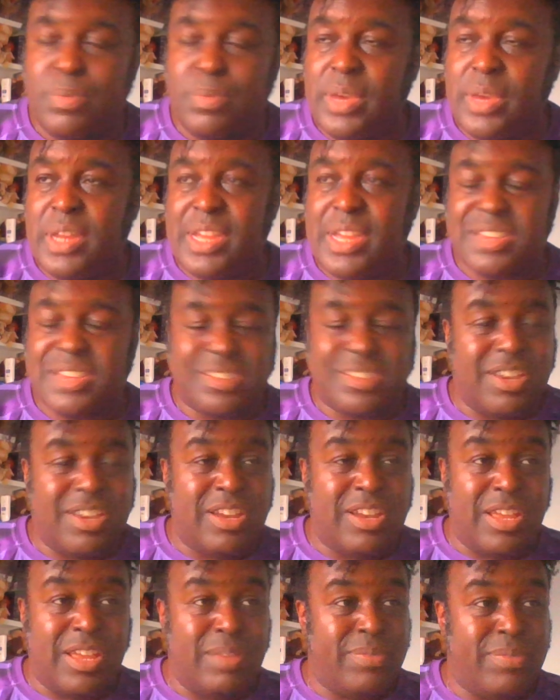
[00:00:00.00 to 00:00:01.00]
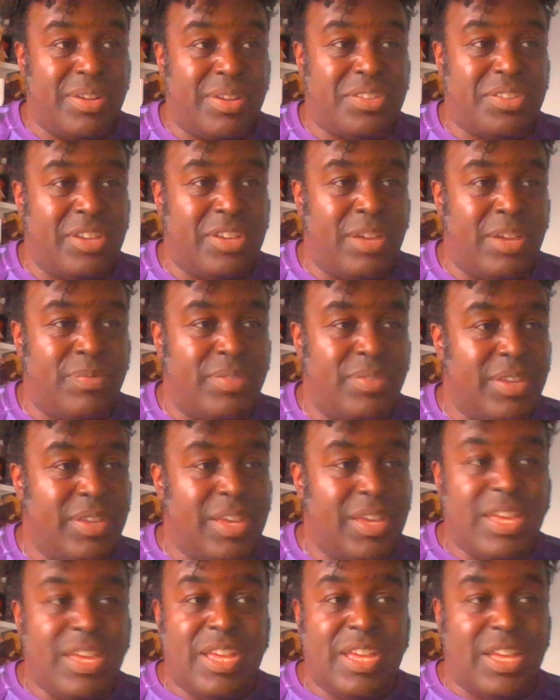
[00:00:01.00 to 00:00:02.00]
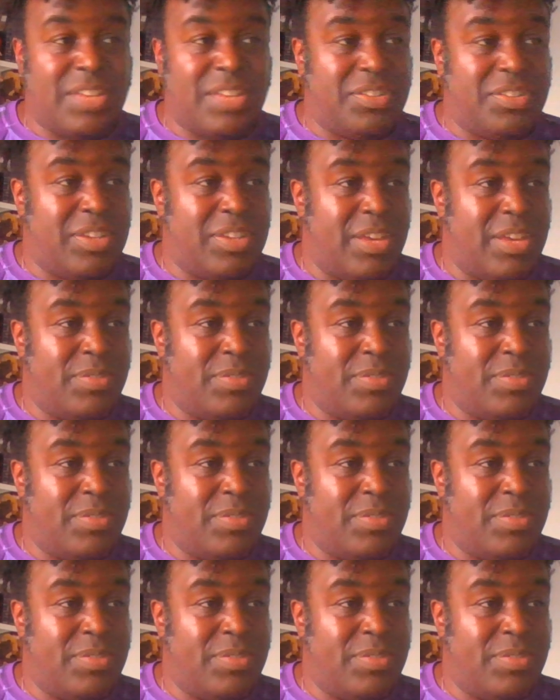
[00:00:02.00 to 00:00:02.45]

be our next signing, but as